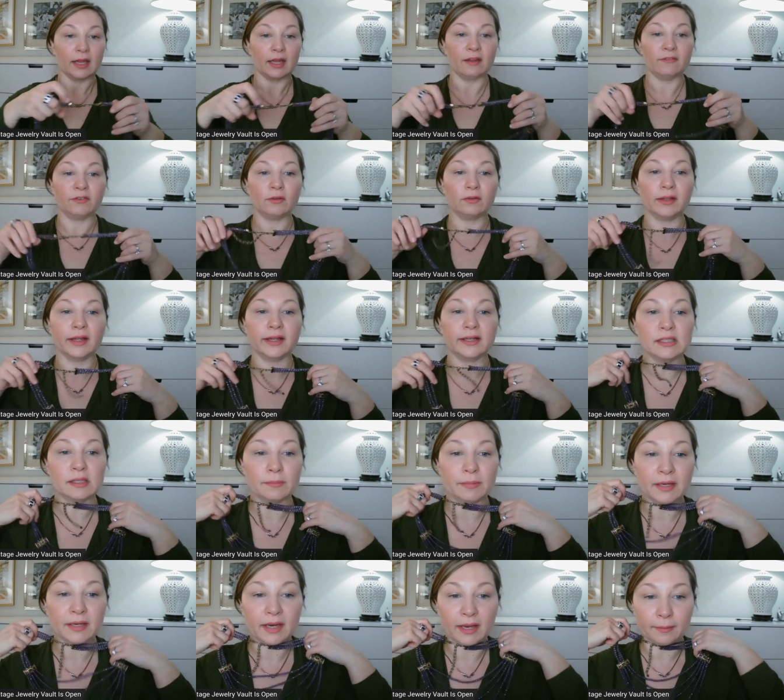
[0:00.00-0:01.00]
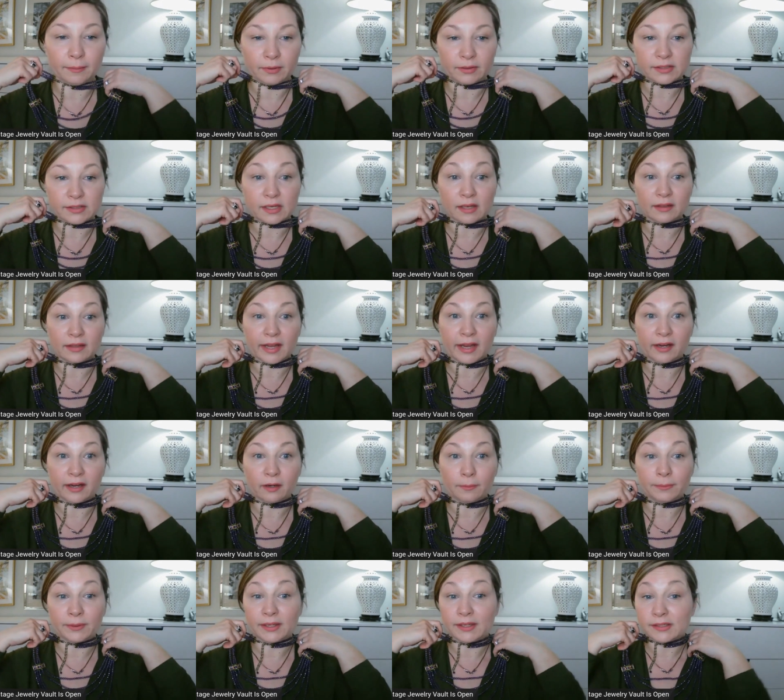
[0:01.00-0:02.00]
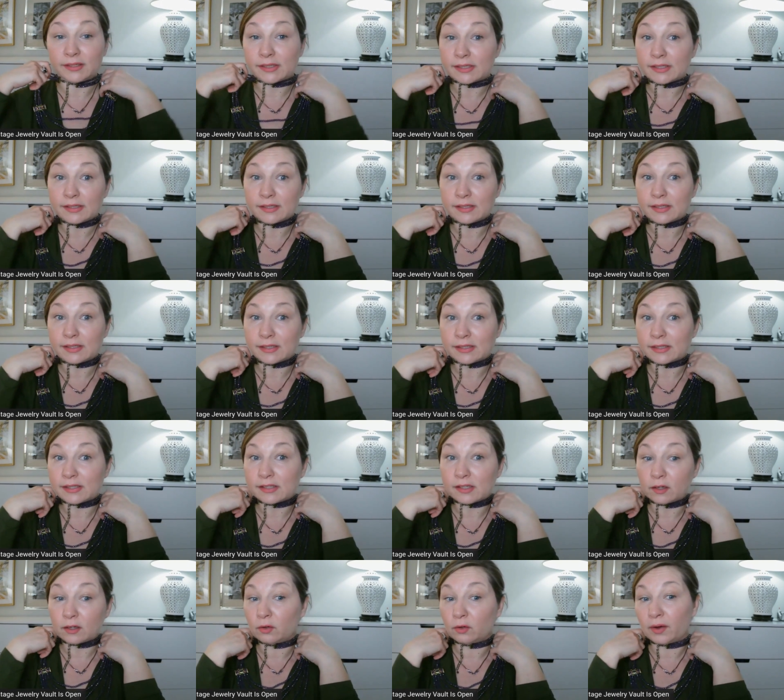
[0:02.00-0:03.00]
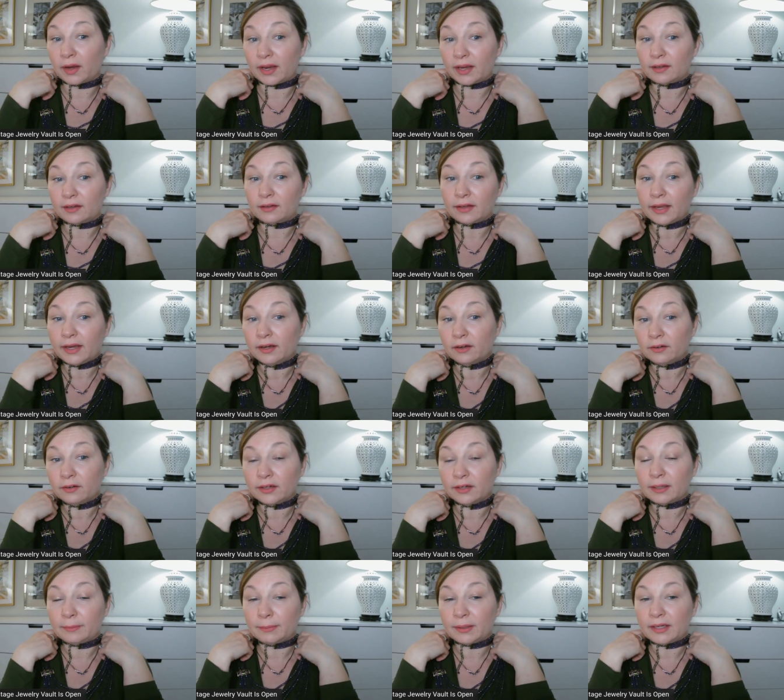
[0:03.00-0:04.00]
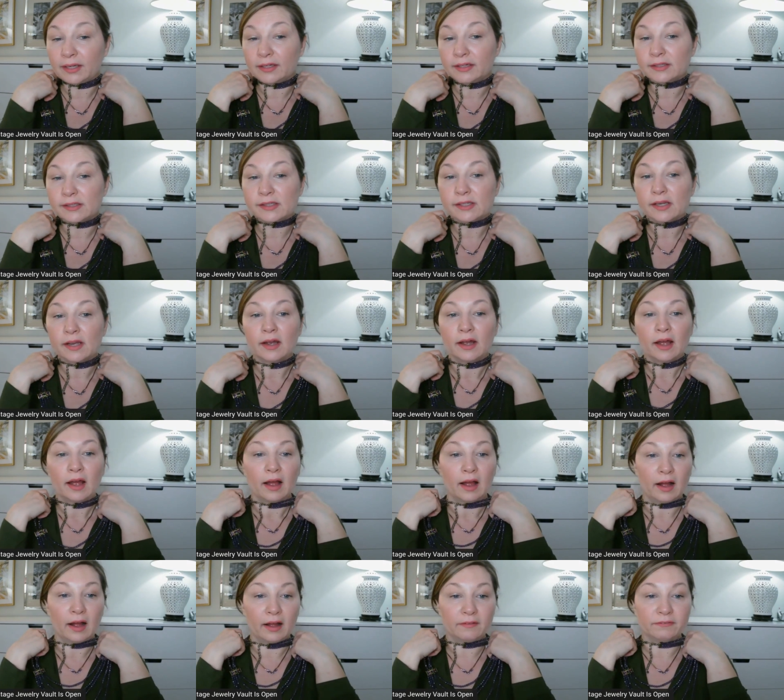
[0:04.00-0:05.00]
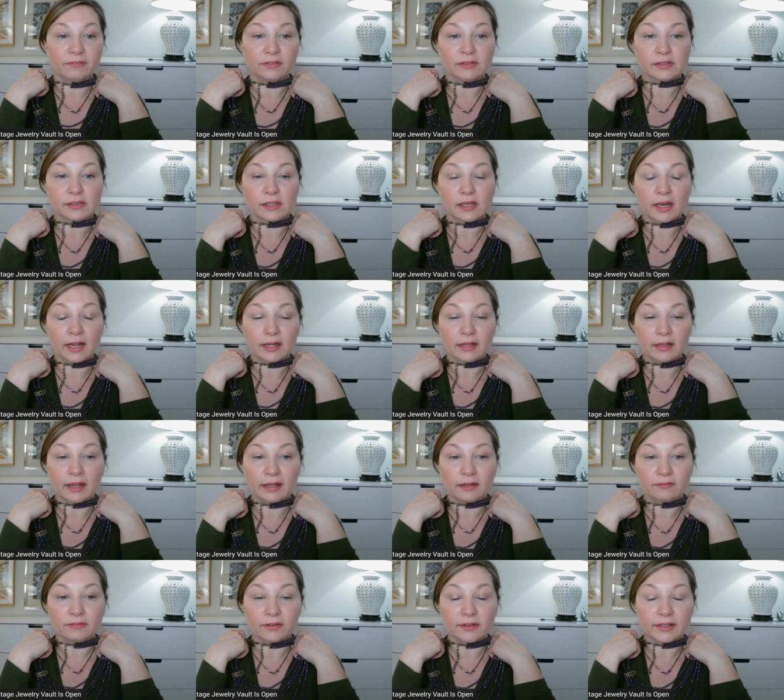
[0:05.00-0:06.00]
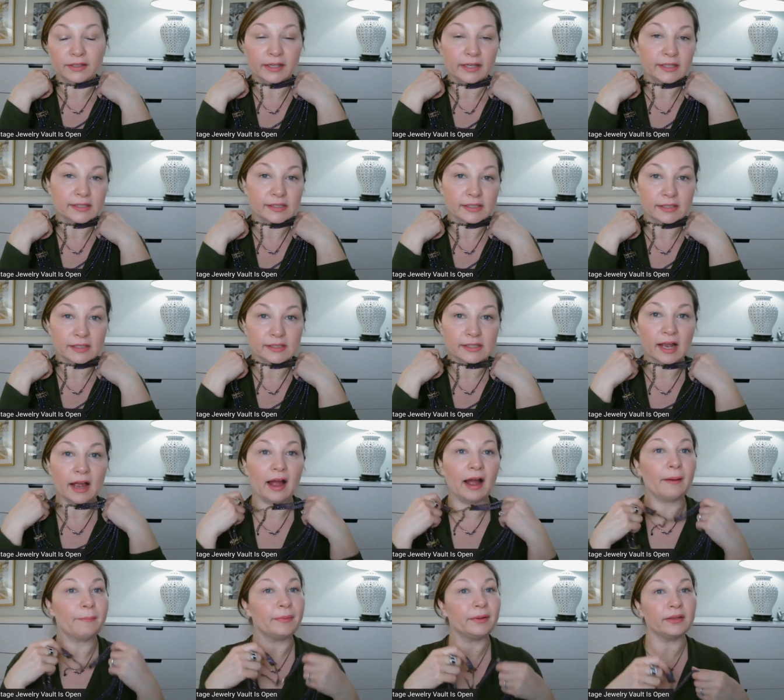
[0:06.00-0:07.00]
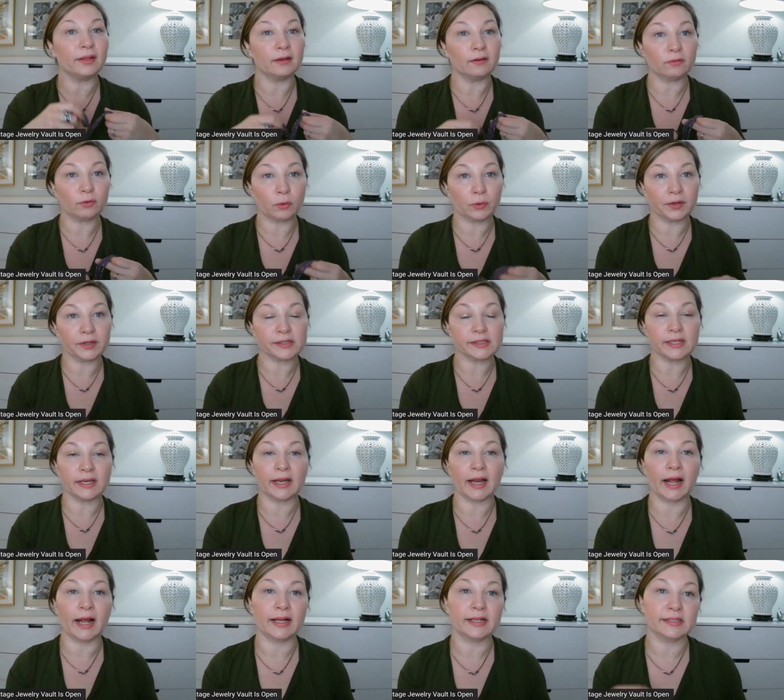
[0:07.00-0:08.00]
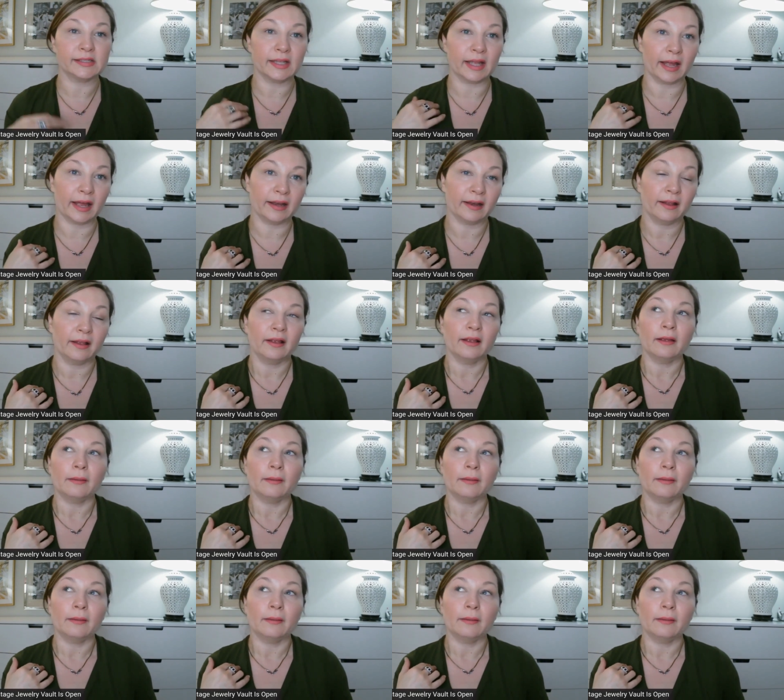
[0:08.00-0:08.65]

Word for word: If you like to be able to layer pieces, this is a great layering piece. Uh, it fills the neckline very nice at the top. And then, of course, it has that